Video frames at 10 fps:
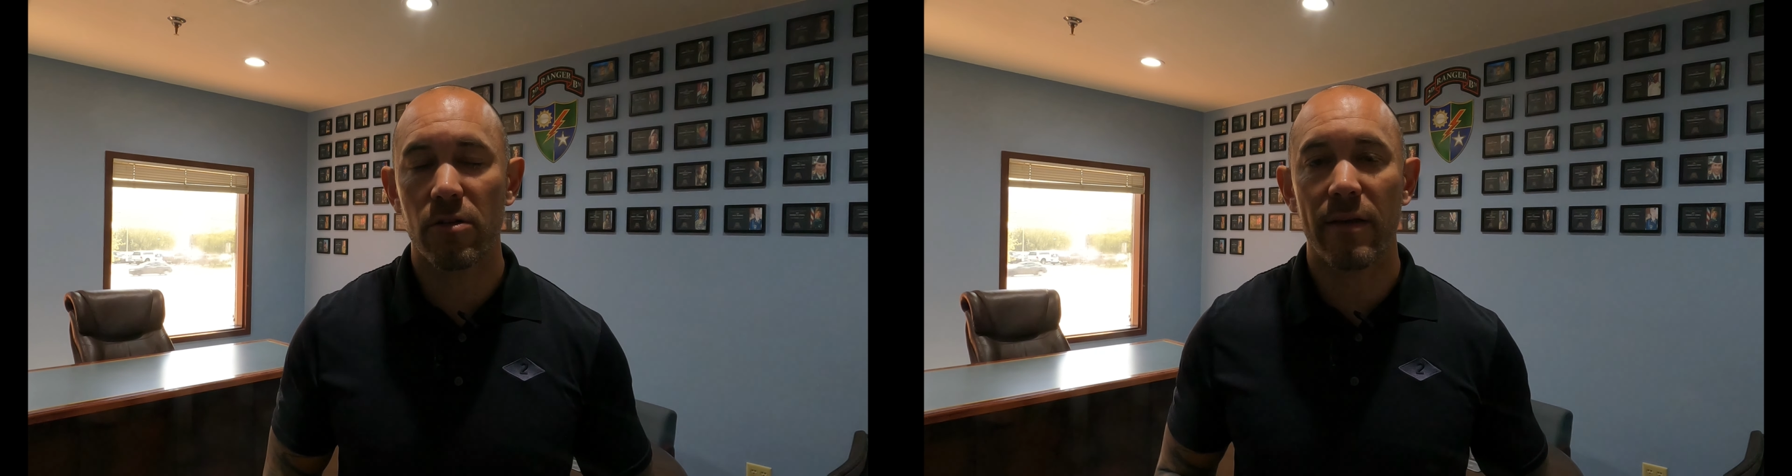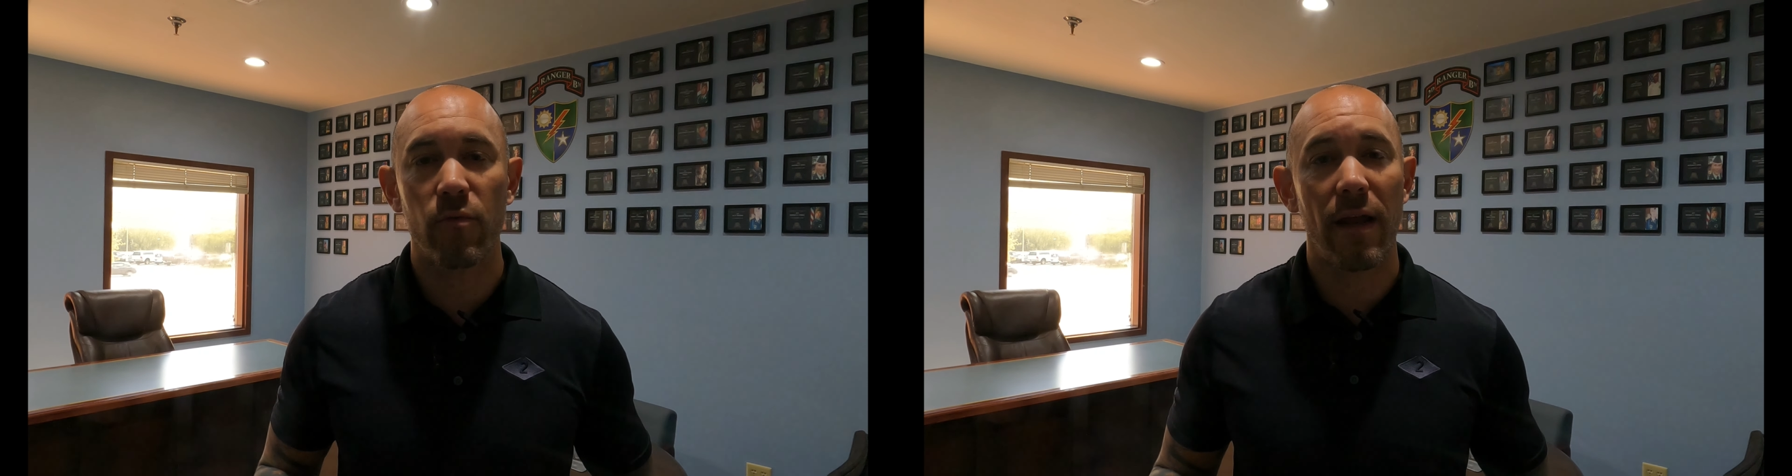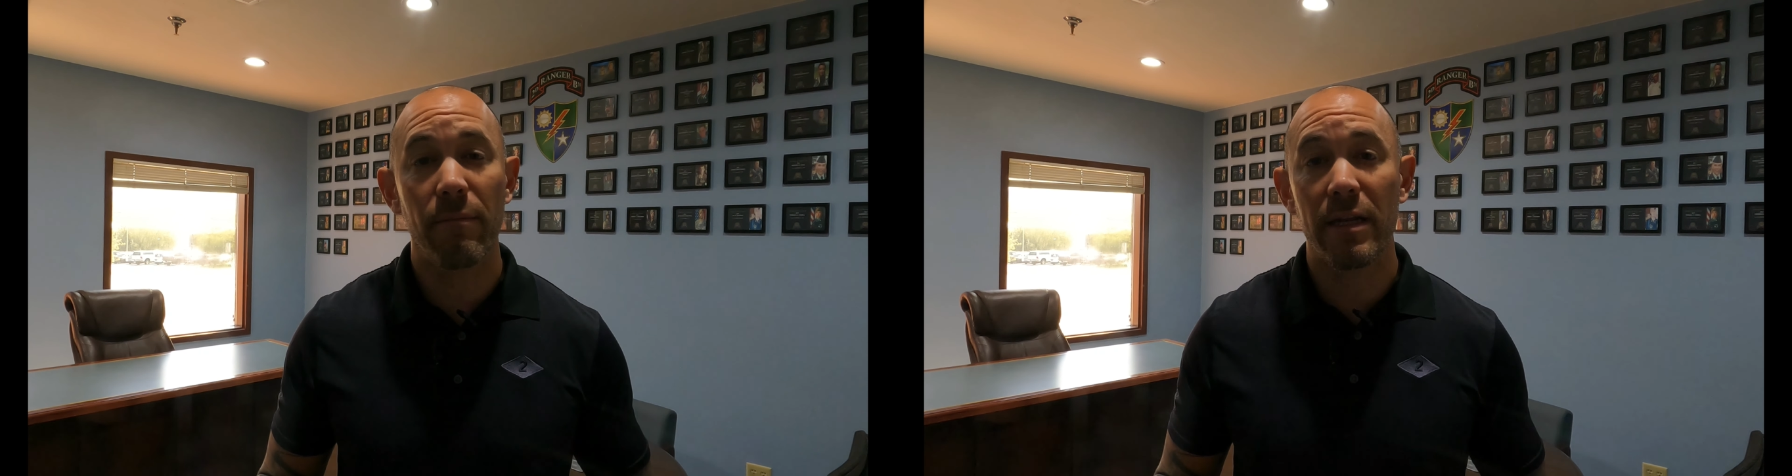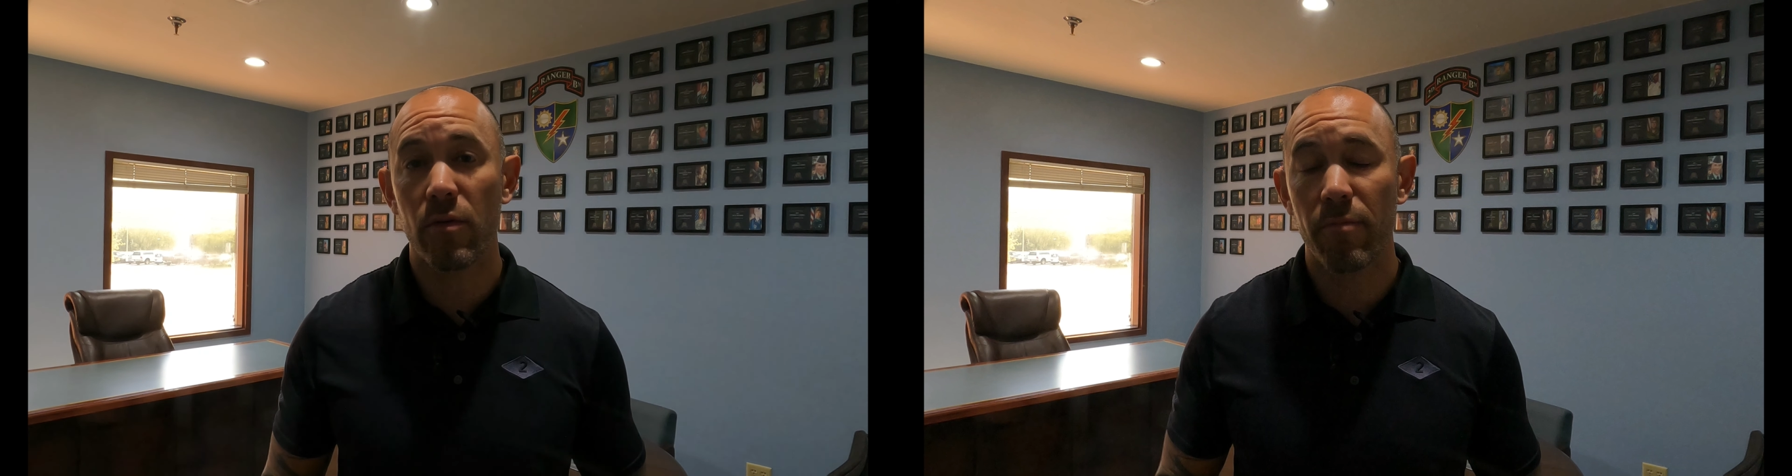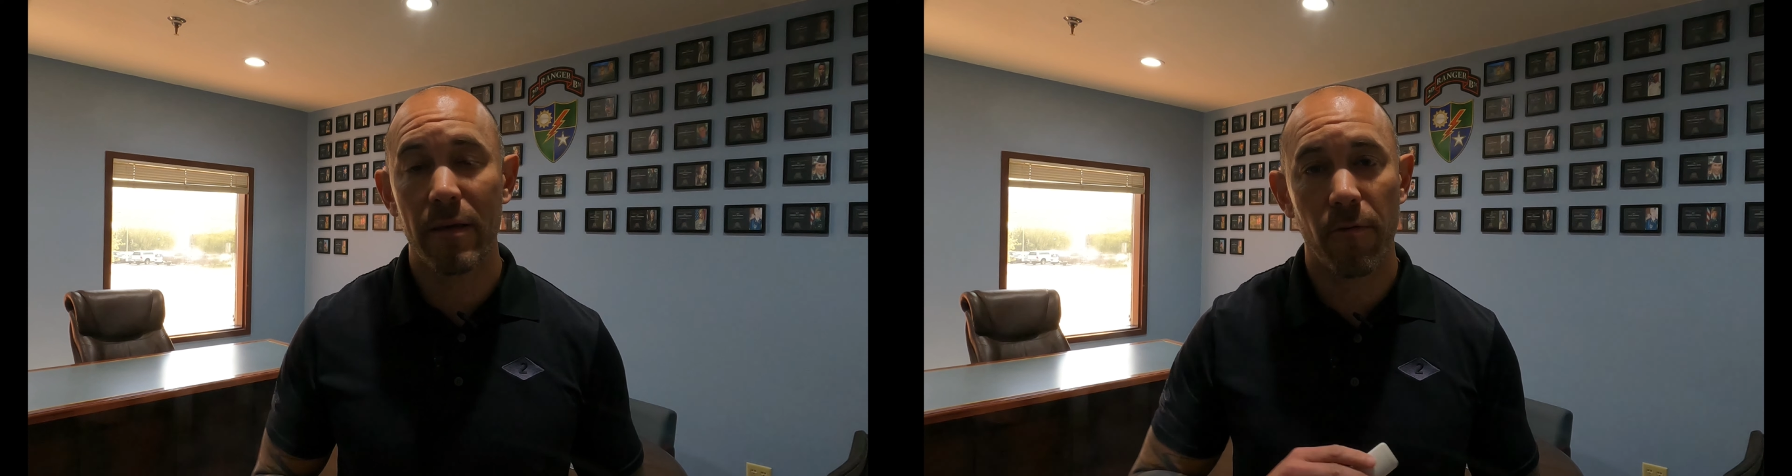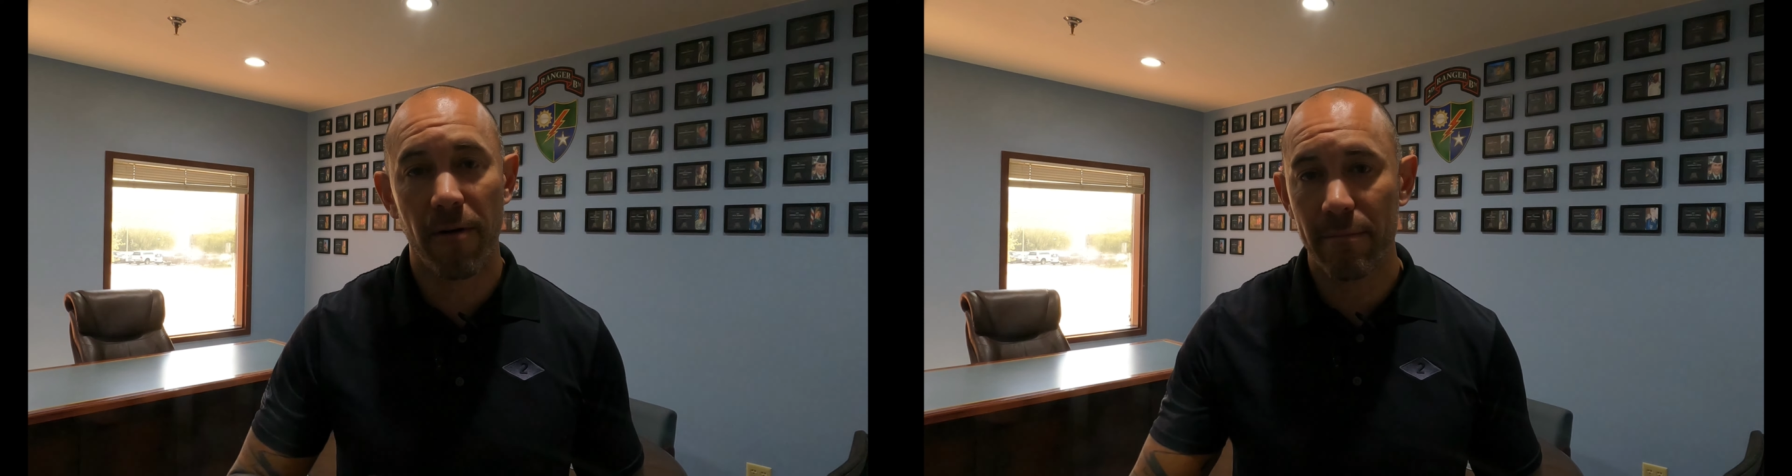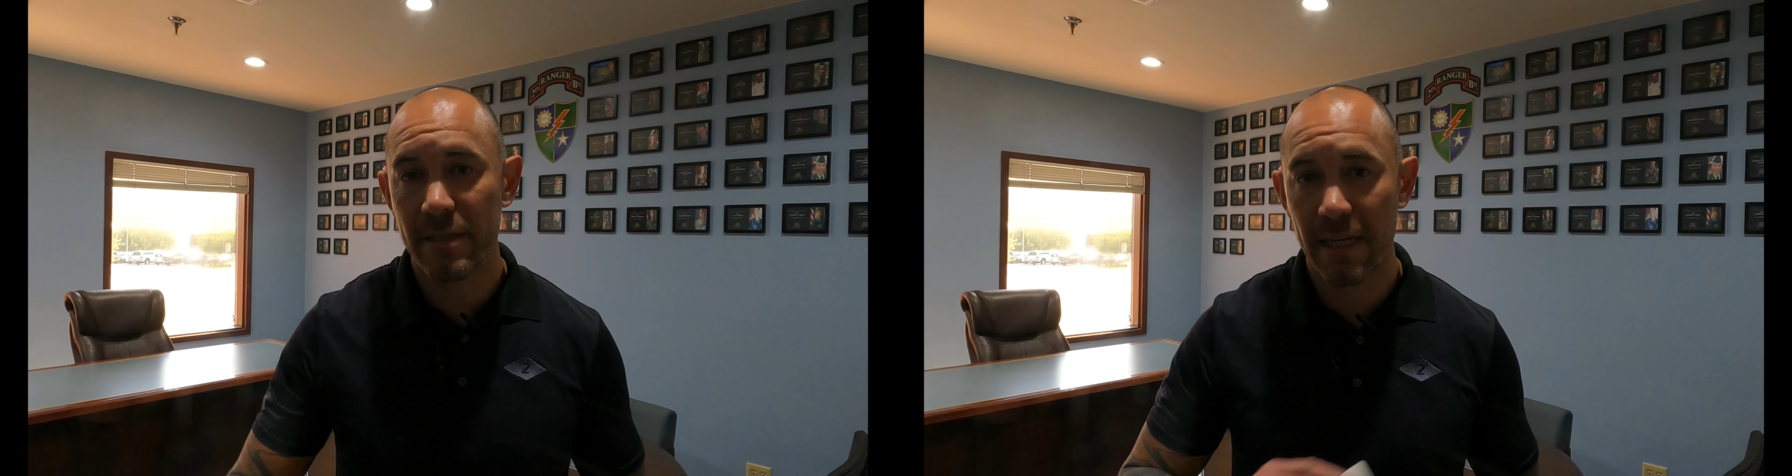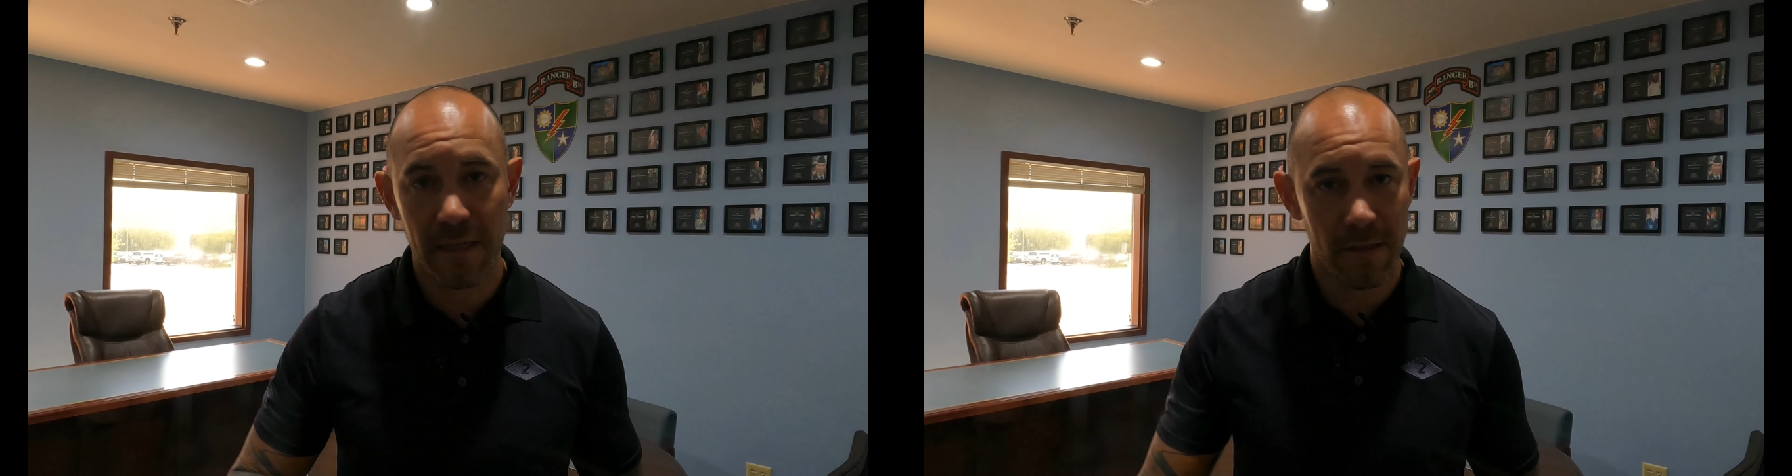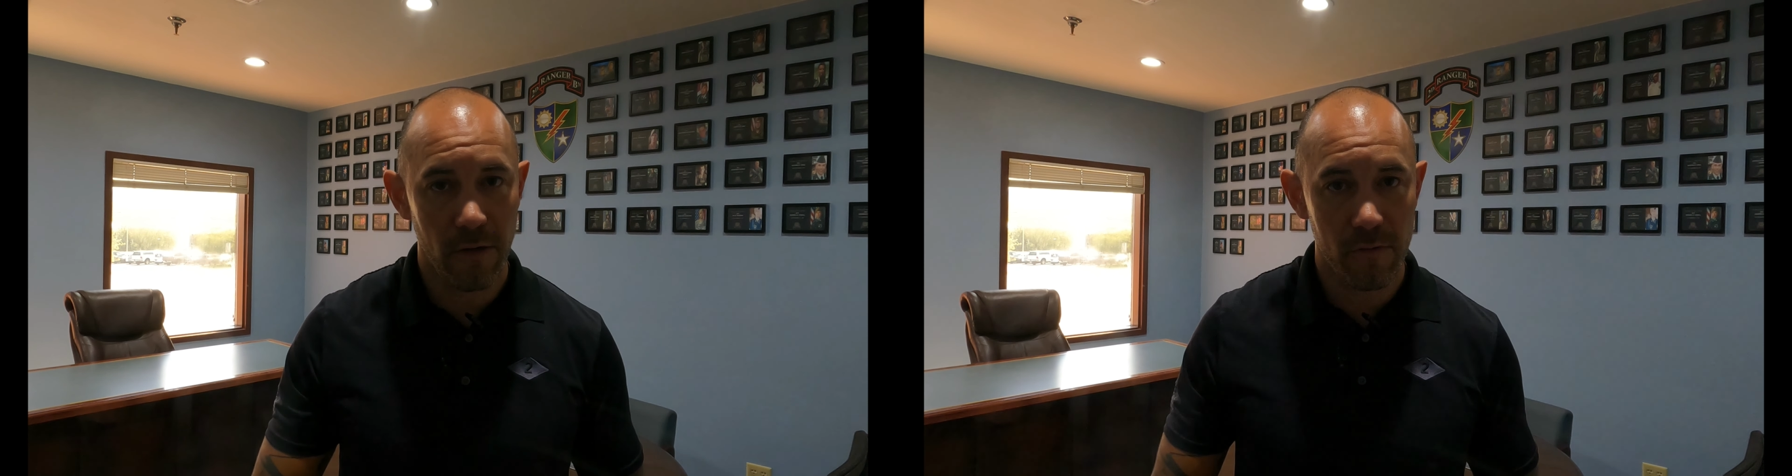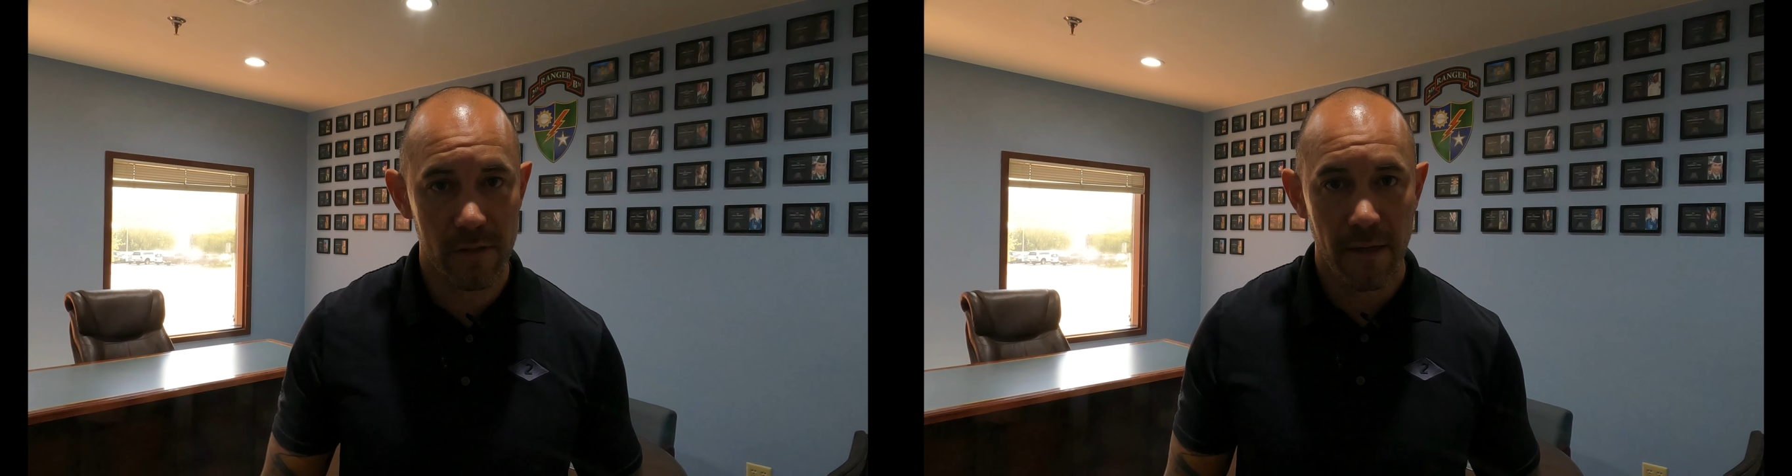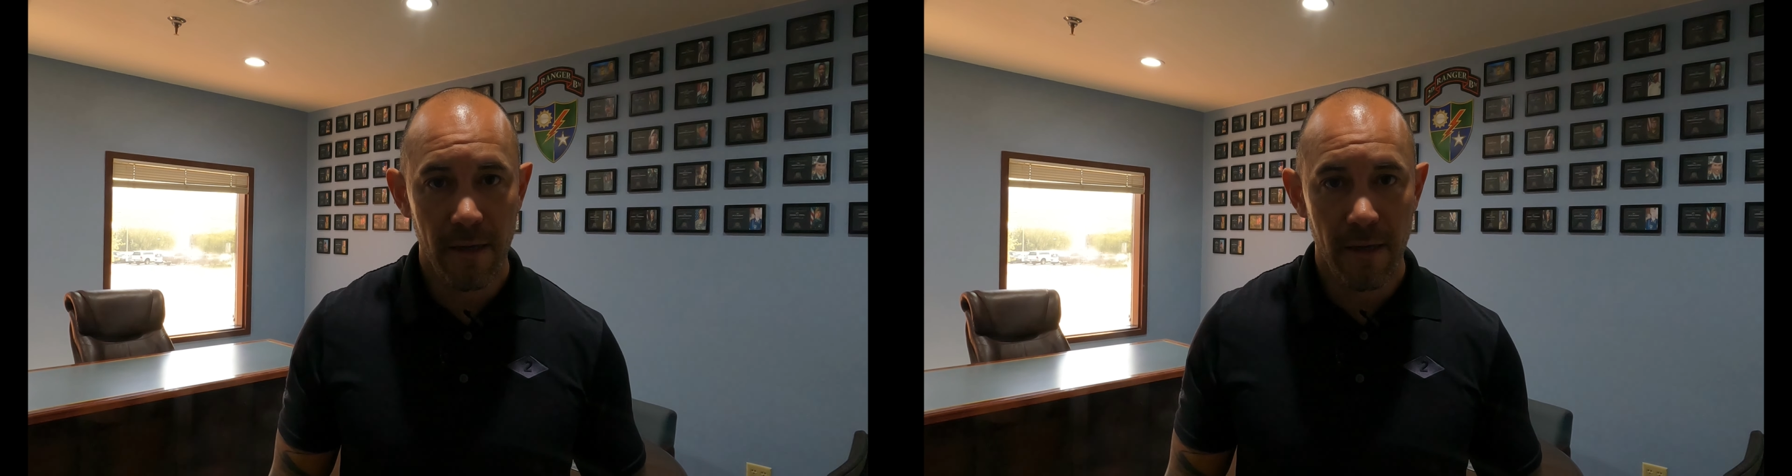like when I'm meeting with people, I'm taking notes